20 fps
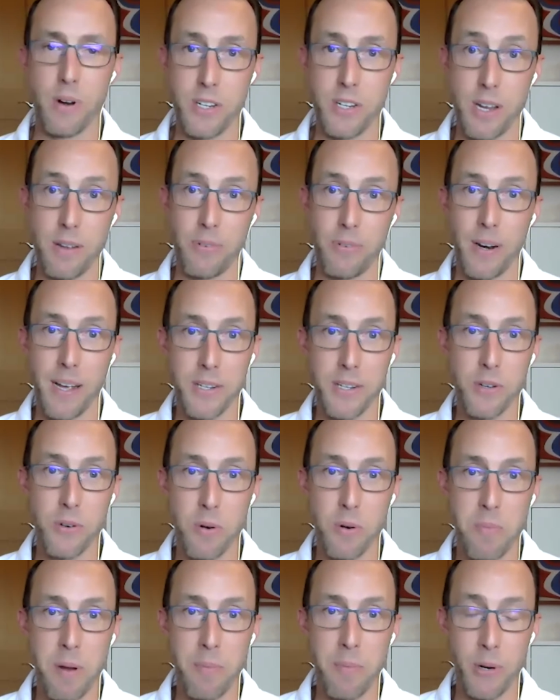right, Jeff. And I do
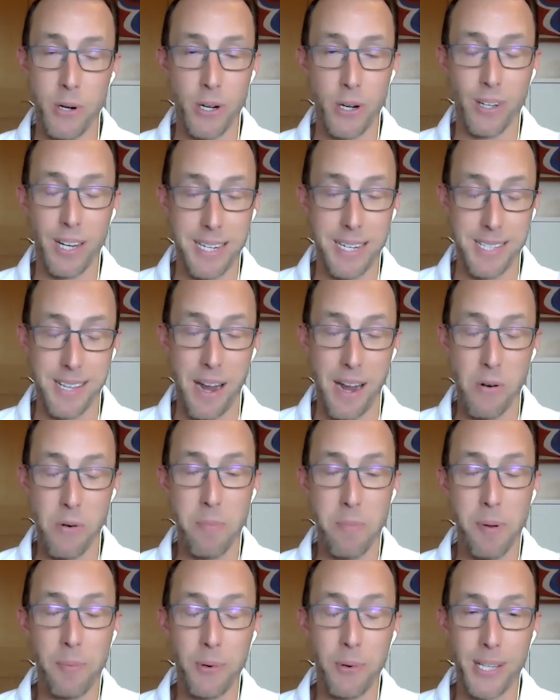remember your list. I
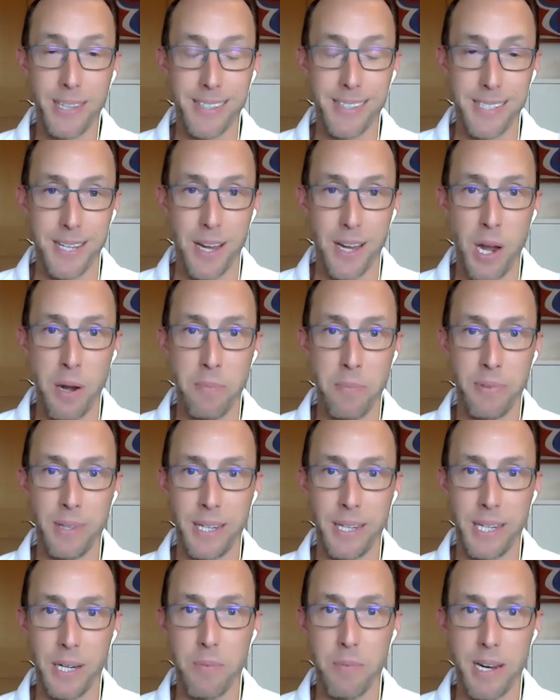remember at the time
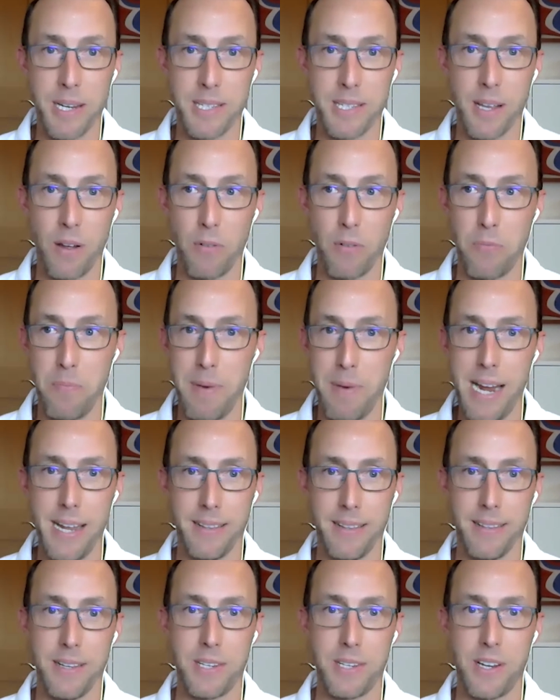thinking to myself,
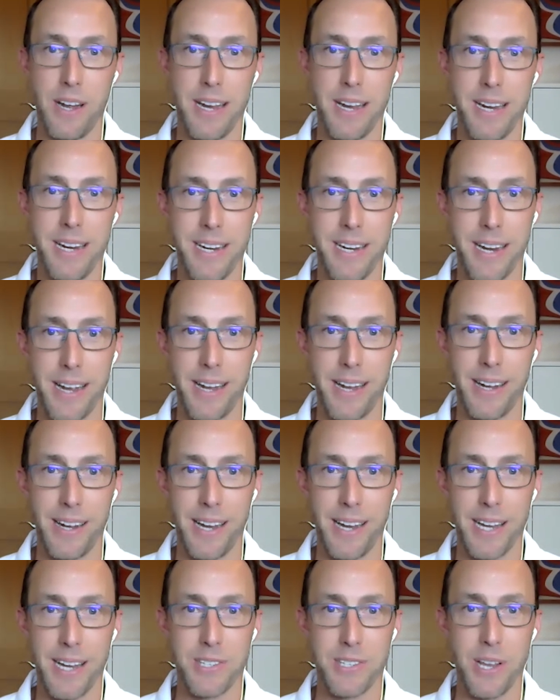man, this guy
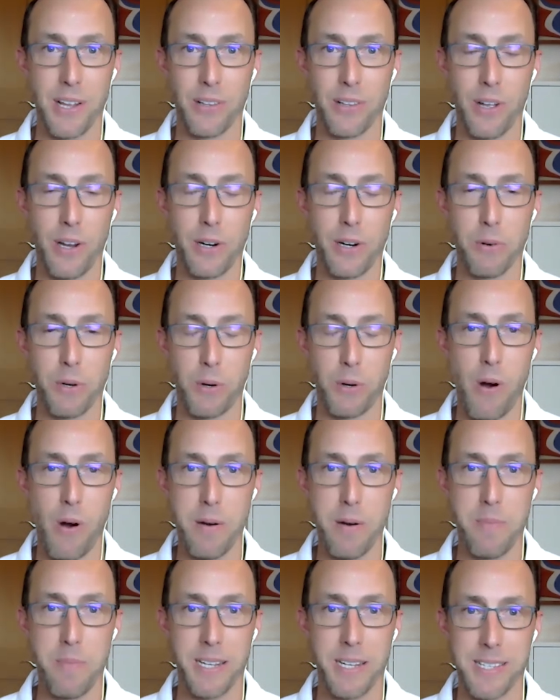has a lot of
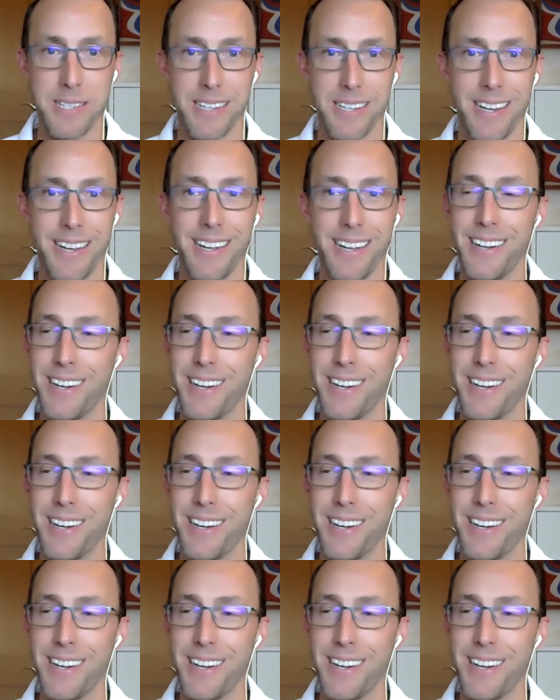requirements.